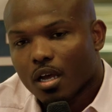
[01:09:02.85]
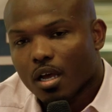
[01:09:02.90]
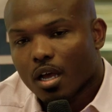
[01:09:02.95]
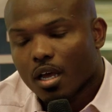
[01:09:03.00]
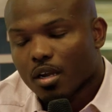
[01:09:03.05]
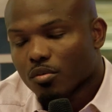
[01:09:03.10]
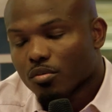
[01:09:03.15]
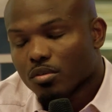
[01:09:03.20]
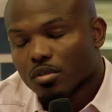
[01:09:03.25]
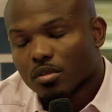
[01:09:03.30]

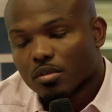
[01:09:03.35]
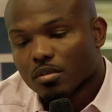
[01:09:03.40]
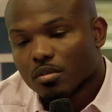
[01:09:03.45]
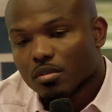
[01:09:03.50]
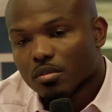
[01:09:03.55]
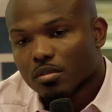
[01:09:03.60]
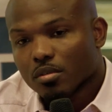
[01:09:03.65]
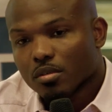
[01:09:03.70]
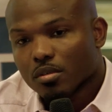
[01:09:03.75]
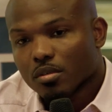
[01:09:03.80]
I don't know.
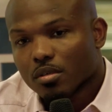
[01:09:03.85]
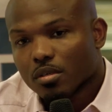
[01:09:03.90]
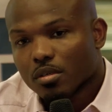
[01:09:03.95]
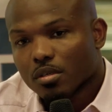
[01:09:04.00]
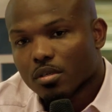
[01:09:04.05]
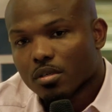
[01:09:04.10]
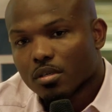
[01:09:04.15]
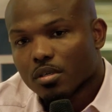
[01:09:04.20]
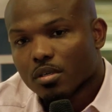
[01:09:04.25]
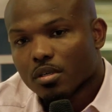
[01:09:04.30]

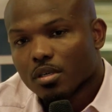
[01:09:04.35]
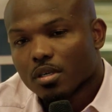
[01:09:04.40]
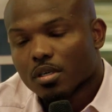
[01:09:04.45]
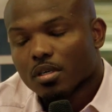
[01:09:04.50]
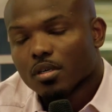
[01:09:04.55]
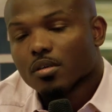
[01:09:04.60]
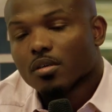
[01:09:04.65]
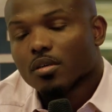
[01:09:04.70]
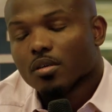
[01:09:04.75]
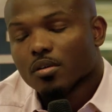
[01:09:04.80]

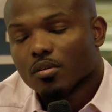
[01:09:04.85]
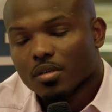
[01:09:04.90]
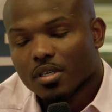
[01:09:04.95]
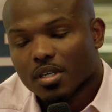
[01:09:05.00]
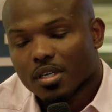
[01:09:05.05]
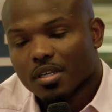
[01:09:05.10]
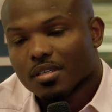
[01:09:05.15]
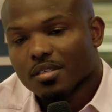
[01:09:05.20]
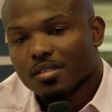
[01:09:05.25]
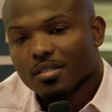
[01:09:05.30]

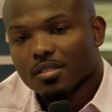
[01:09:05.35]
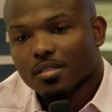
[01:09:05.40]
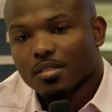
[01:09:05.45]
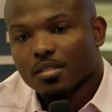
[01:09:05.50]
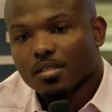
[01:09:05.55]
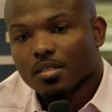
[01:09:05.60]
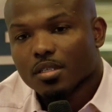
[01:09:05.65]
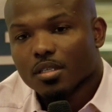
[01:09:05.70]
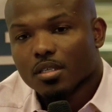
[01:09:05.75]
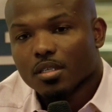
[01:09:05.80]
Okay.
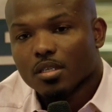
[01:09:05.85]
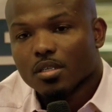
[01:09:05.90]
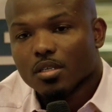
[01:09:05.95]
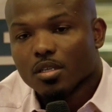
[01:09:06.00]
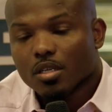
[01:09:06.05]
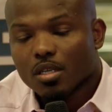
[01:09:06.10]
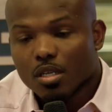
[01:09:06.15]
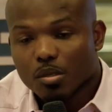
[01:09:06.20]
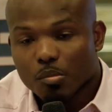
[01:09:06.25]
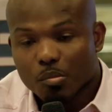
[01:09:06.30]

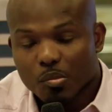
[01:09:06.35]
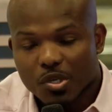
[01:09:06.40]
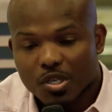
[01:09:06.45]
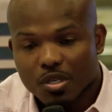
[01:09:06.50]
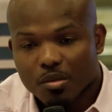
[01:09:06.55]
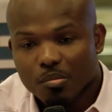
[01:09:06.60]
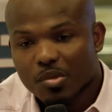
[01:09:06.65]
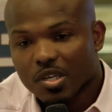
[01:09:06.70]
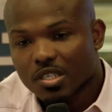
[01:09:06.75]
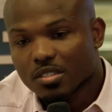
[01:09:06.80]

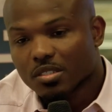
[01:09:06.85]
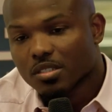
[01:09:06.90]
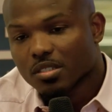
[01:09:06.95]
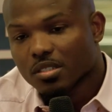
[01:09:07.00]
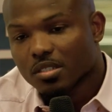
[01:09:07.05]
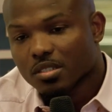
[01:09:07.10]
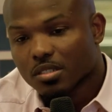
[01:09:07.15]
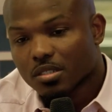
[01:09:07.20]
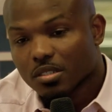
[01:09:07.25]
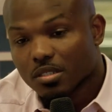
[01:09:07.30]
Being best
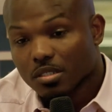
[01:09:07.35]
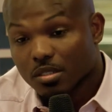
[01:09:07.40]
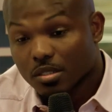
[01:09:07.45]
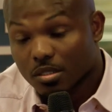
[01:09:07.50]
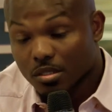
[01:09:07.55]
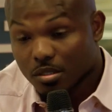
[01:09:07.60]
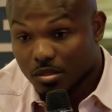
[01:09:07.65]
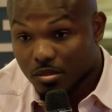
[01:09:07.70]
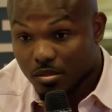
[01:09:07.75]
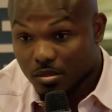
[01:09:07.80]
in the
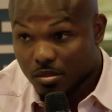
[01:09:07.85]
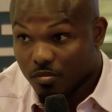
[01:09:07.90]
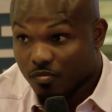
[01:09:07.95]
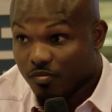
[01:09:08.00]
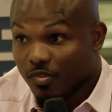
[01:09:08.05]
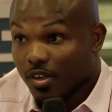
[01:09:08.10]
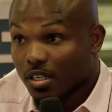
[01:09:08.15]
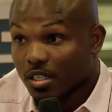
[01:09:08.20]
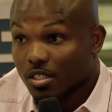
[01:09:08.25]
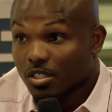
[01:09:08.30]

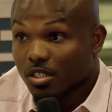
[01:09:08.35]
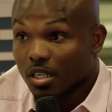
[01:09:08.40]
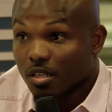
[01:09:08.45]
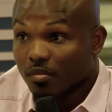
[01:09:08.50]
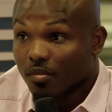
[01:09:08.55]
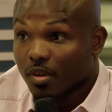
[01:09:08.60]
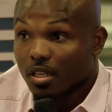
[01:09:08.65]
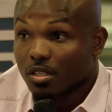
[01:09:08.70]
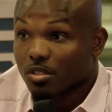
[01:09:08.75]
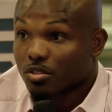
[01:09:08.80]

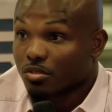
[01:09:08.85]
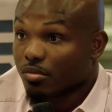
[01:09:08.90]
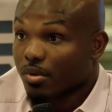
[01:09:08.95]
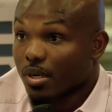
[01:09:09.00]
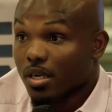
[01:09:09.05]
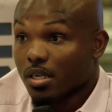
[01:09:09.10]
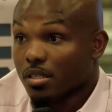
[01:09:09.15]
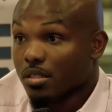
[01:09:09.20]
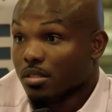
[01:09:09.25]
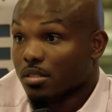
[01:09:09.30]
Coachella Valley is
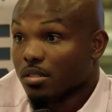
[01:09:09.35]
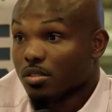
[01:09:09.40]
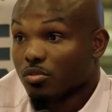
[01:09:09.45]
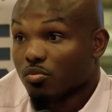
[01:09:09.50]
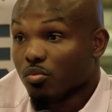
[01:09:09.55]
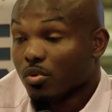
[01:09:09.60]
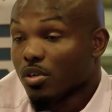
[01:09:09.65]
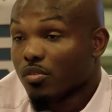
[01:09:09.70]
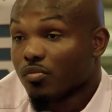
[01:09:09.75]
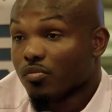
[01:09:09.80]
great. It's
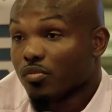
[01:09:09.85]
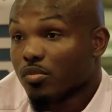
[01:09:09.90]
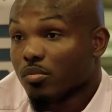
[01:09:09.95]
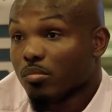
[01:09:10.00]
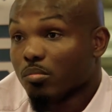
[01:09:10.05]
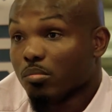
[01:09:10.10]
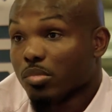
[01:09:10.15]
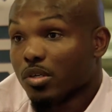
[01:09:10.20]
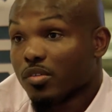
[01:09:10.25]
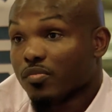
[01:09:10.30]
wonderful.
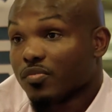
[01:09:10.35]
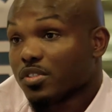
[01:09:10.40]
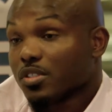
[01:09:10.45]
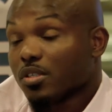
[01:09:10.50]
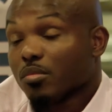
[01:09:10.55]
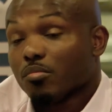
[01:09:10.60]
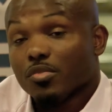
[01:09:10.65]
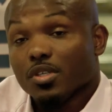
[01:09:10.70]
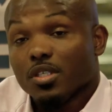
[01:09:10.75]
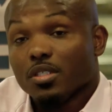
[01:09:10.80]
But for
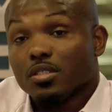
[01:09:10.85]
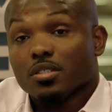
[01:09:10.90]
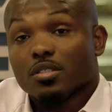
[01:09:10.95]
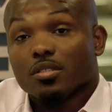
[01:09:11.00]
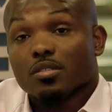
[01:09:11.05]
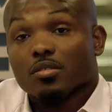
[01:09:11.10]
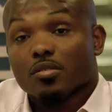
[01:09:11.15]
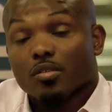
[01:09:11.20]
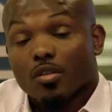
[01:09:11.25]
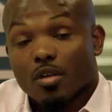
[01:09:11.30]
some
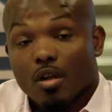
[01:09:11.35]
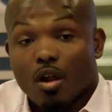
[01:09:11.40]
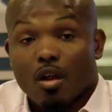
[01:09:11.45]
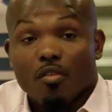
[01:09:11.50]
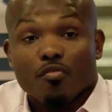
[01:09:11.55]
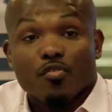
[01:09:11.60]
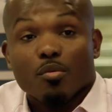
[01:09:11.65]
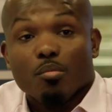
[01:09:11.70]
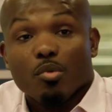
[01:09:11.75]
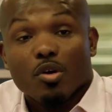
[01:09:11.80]
reason,
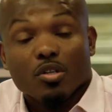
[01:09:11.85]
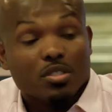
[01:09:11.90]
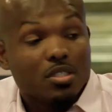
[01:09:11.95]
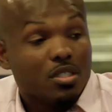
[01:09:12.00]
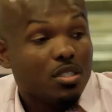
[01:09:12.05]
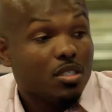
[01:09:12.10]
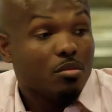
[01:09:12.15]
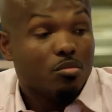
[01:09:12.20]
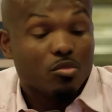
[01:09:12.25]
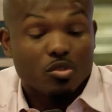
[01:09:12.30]
our football
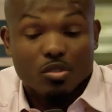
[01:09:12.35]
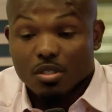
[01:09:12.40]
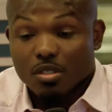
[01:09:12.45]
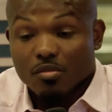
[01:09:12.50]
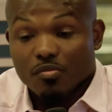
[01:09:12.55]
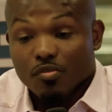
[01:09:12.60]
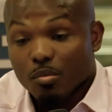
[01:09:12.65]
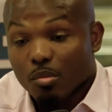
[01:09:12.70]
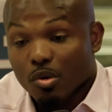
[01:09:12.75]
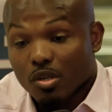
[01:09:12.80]
team or
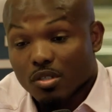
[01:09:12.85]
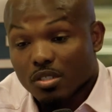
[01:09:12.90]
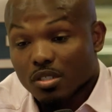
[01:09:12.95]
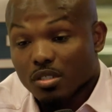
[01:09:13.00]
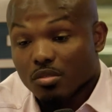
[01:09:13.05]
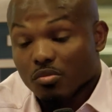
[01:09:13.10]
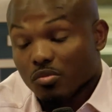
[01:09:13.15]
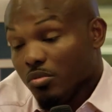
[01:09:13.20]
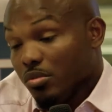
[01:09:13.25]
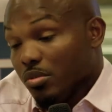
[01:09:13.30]
any football
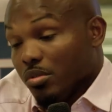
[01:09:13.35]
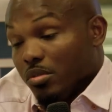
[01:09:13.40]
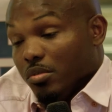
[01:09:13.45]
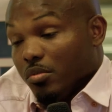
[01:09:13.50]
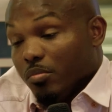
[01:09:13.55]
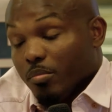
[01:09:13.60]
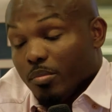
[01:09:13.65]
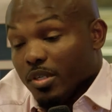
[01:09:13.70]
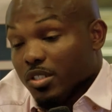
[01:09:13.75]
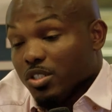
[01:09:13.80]
team,
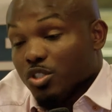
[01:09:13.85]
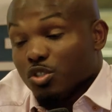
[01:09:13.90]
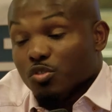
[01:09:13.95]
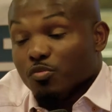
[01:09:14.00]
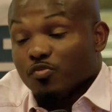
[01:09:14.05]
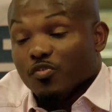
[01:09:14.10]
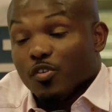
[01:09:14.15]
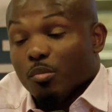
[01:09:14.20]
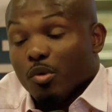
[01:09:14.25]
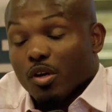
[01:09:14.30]
but
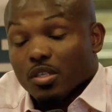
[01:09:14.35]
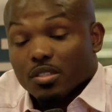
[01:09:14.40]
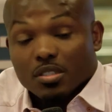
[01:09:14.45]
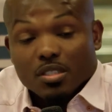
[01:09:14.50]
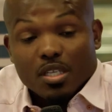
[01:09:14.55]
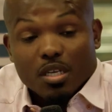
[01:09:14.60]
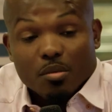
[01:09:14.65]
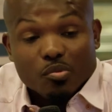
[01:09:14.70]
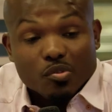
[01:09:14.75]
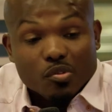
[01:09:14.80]
you football as an
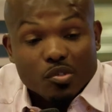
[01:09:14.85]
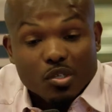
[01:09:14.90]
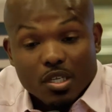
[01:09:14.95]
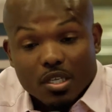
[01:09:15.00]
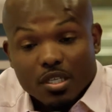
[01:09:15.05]
example,